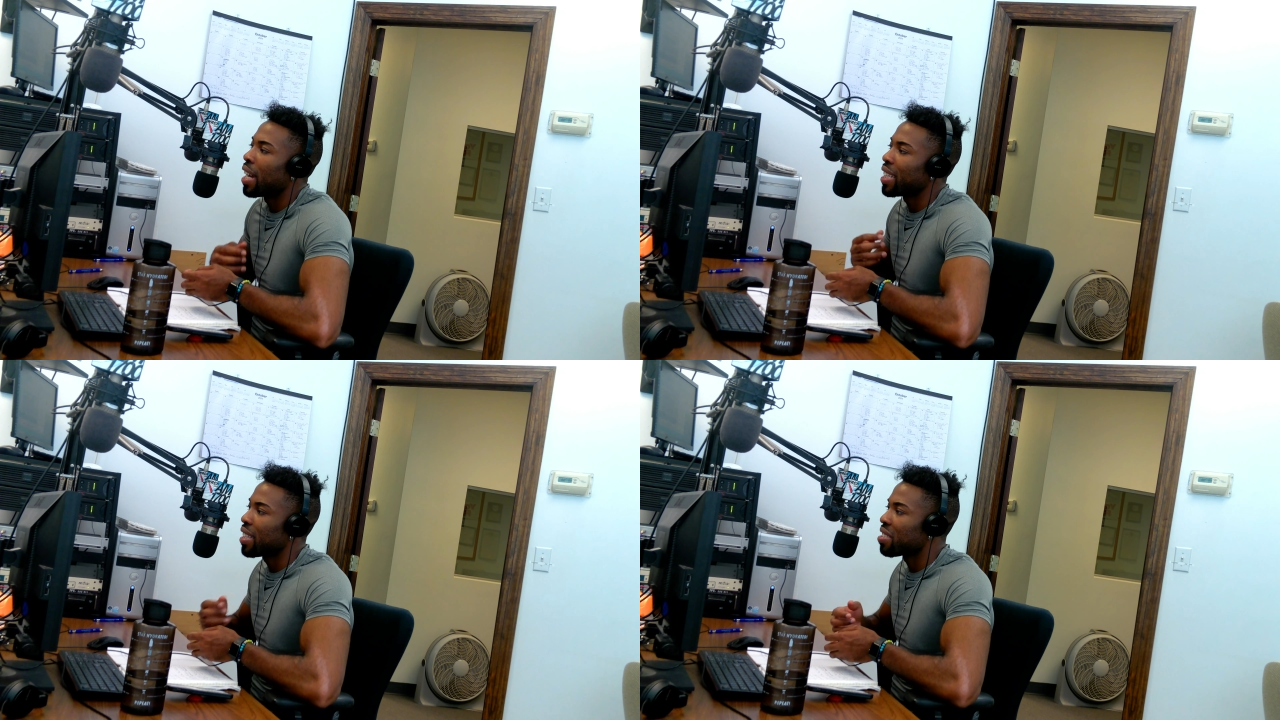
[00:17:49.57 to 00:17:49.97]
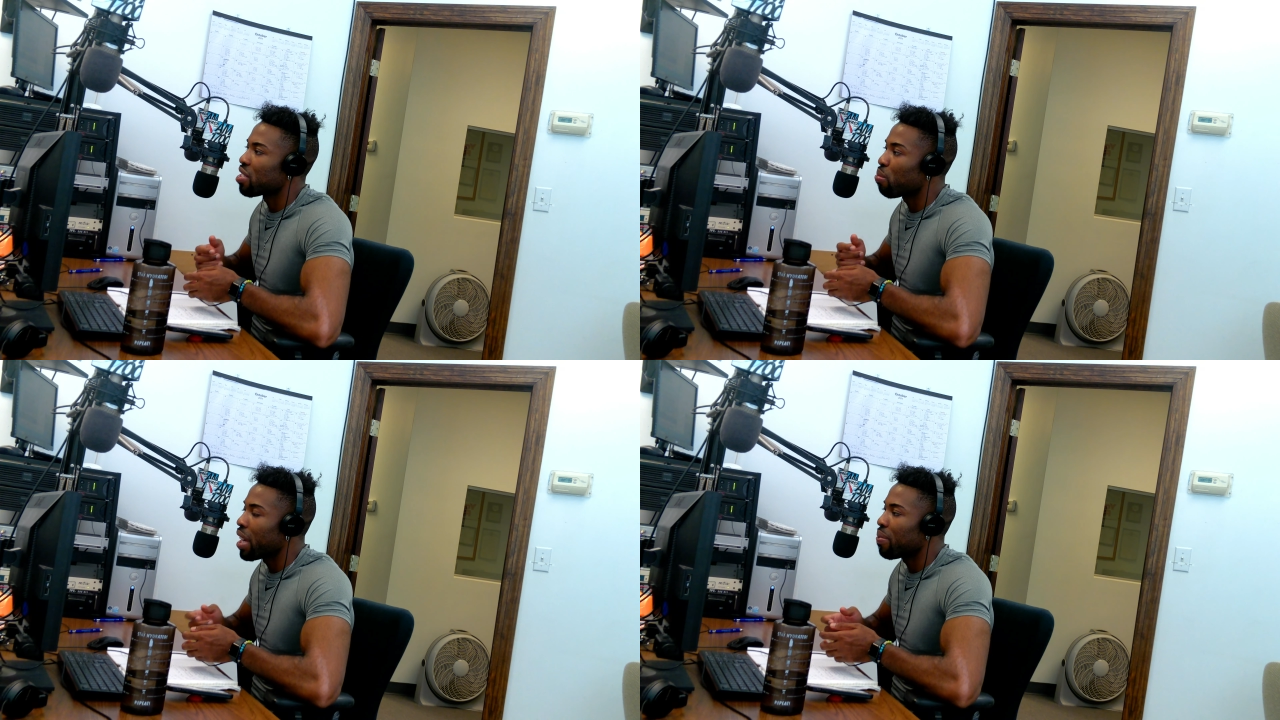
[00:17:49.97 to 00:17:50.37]
And I think this
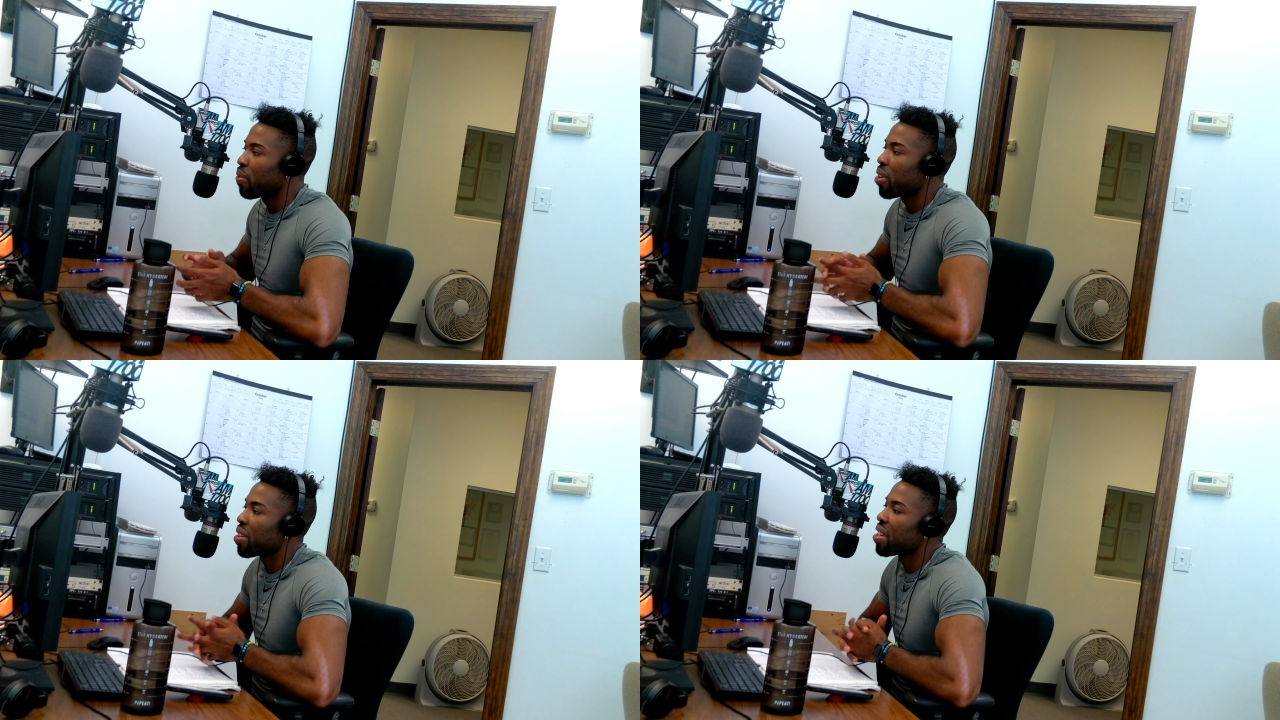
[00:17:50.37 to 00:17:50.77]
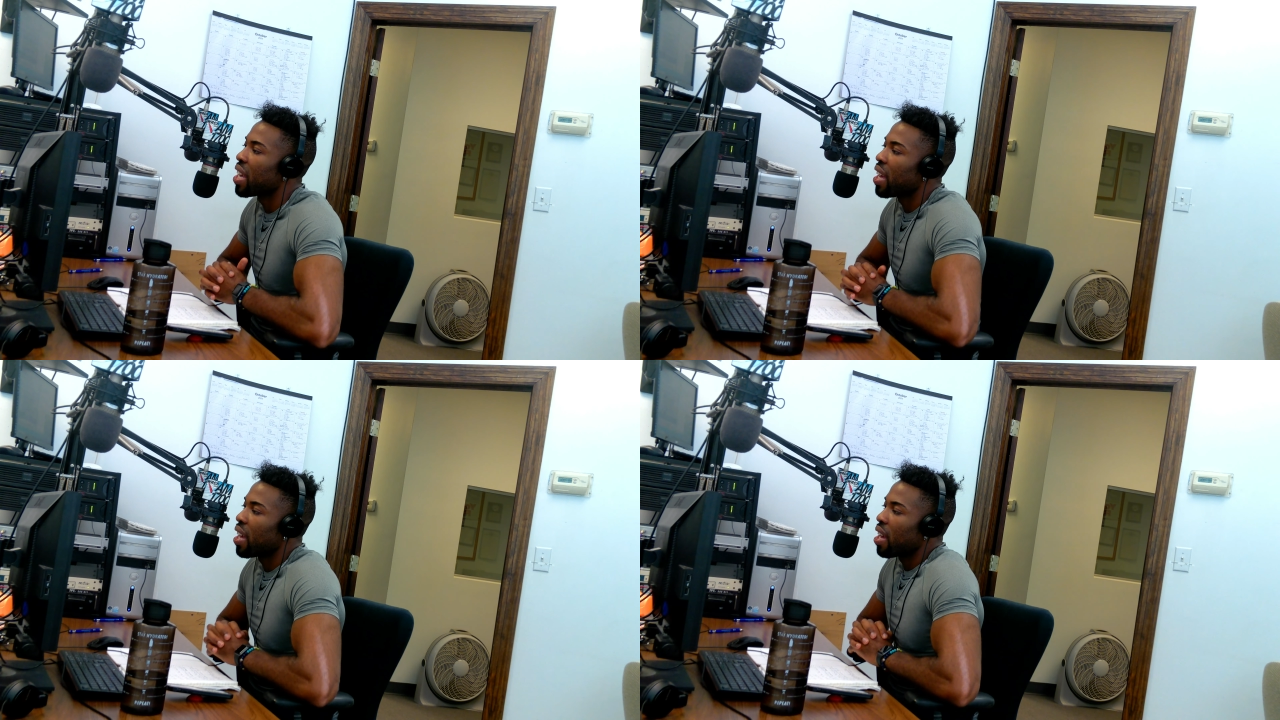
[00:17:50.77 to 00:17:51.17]
is great for
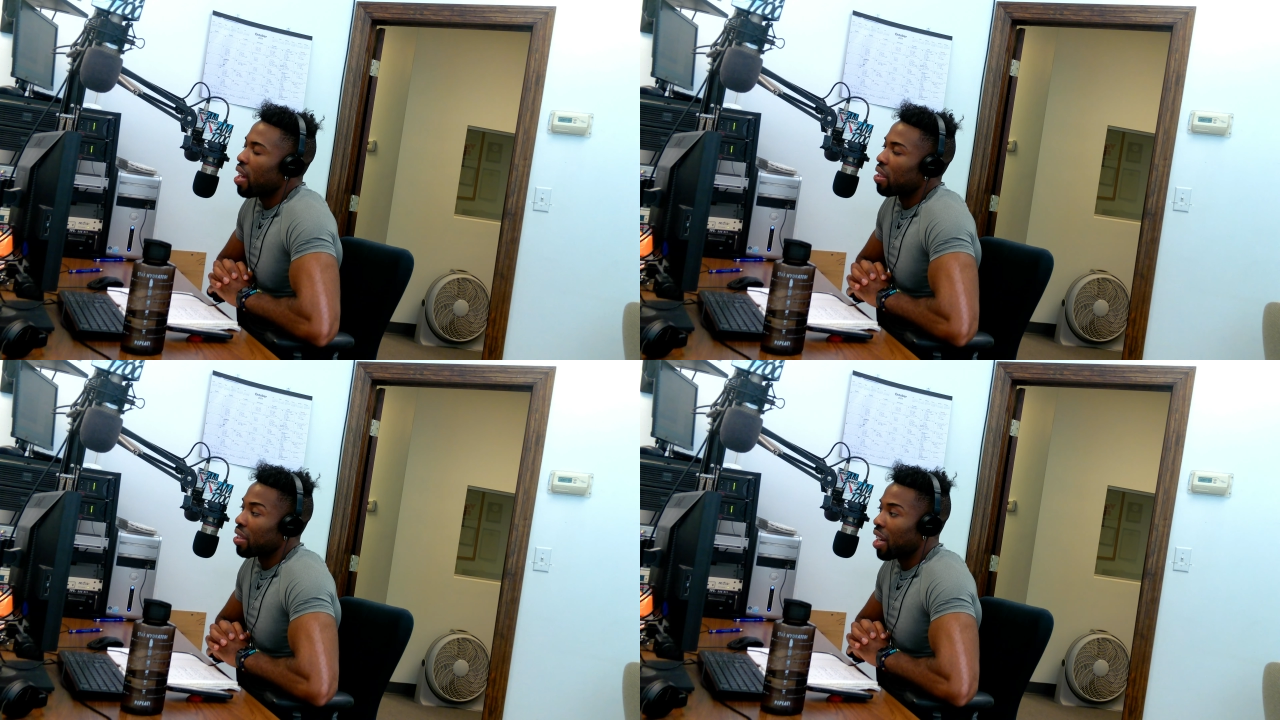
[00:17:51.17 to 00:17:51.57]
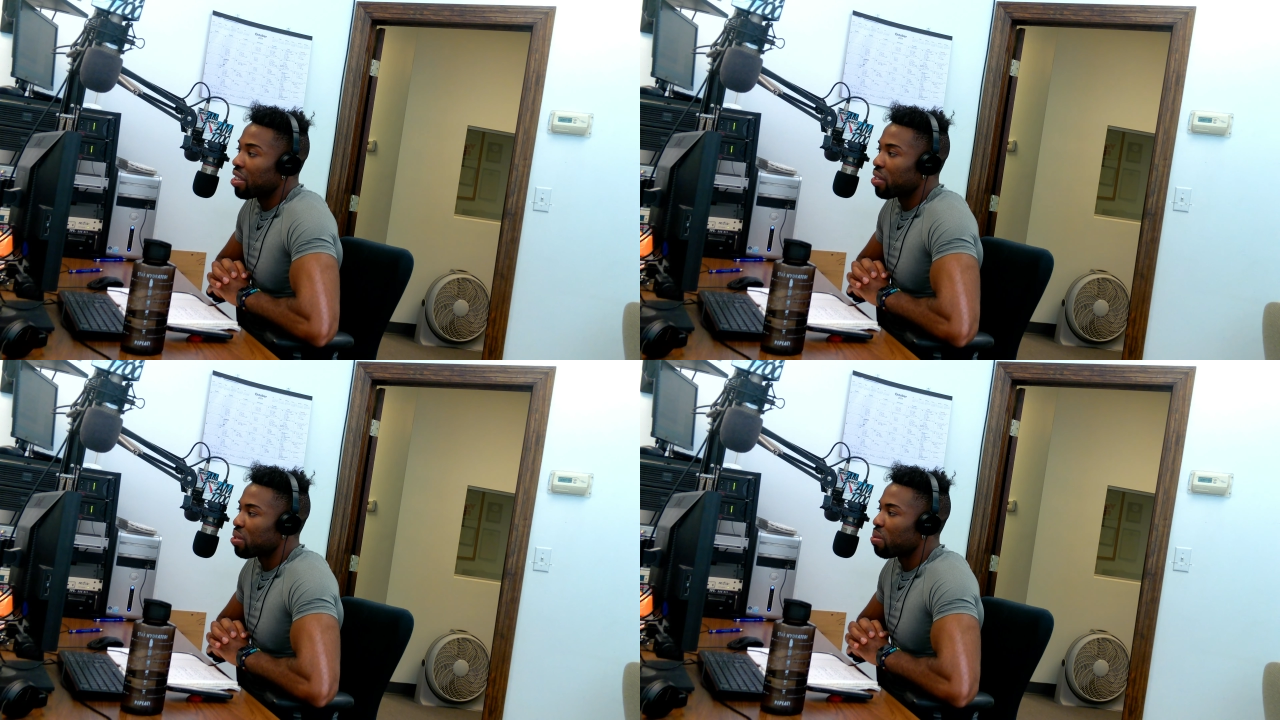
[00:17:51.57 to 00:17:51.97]
the
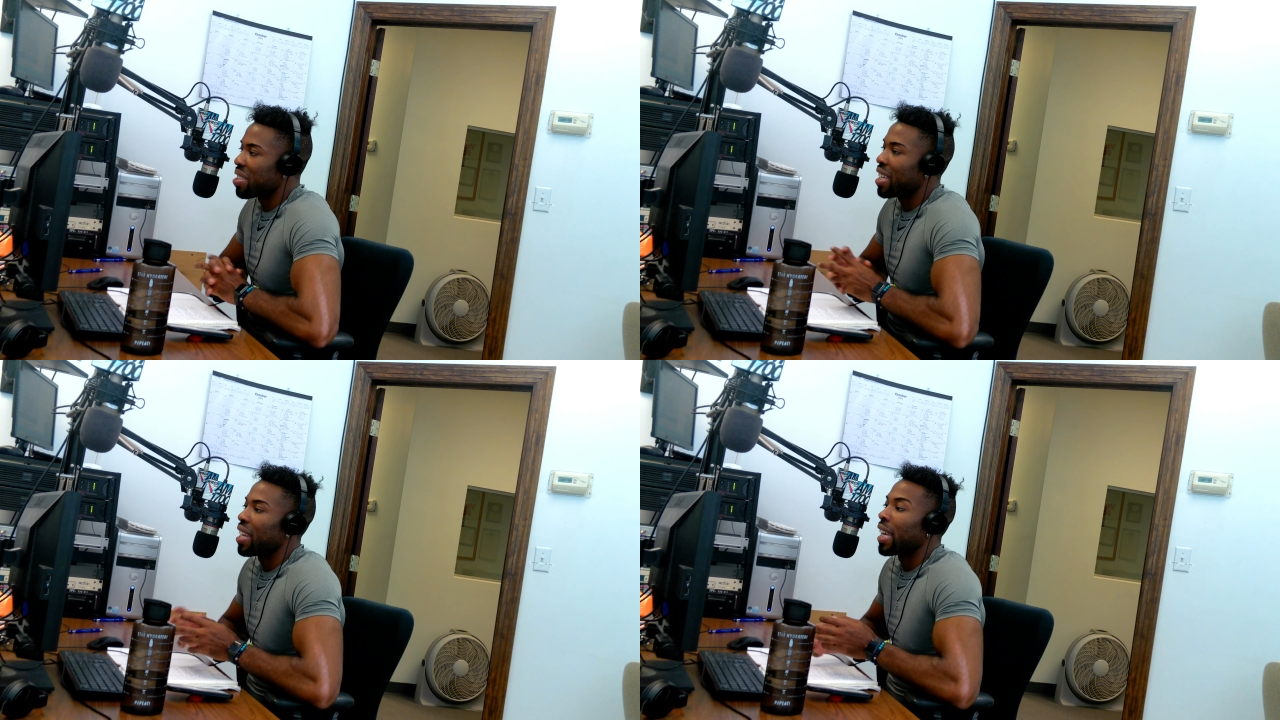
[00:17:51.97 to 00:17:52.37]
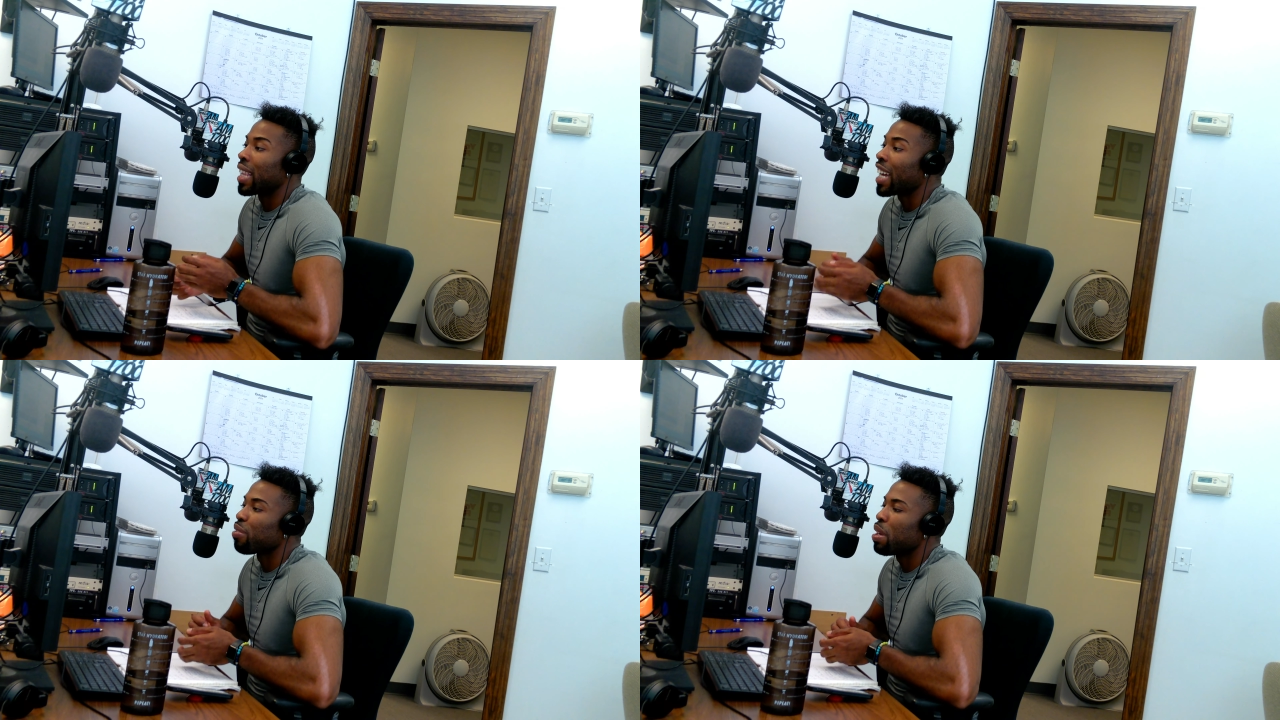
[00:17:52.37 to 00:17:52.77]
Thunder, too, because they
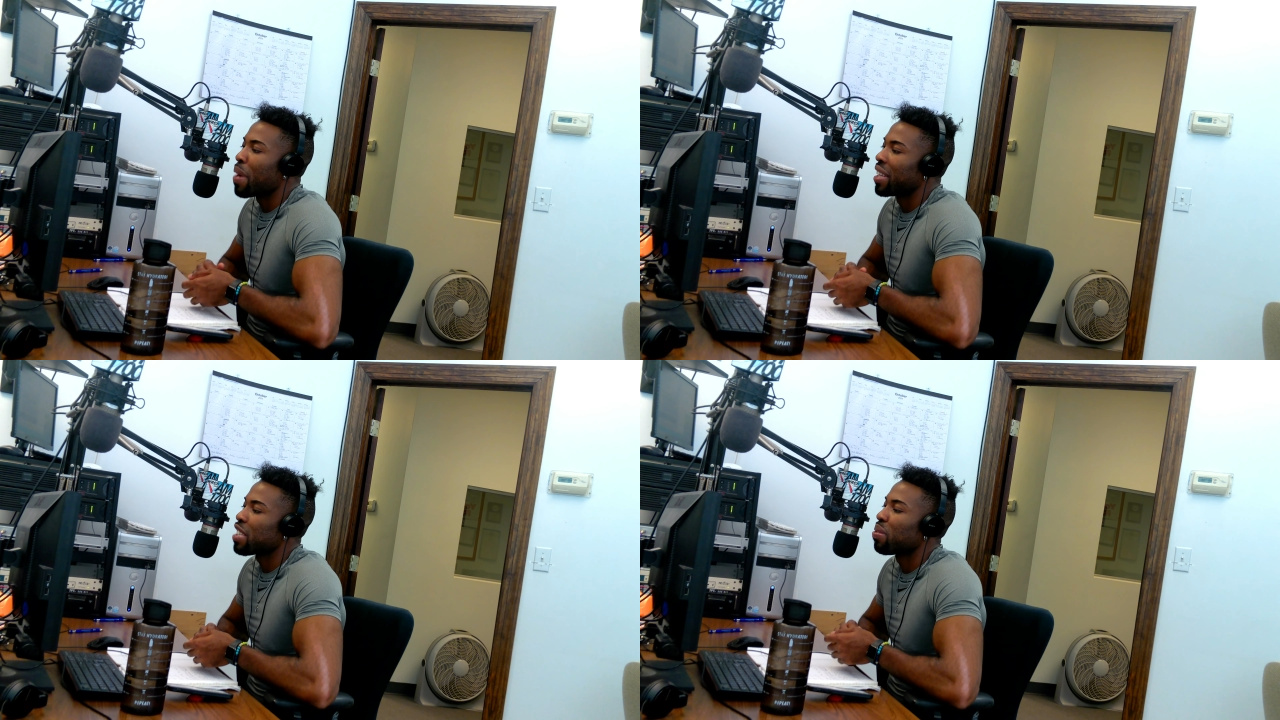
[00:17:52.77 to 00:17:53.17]
lacked rebound.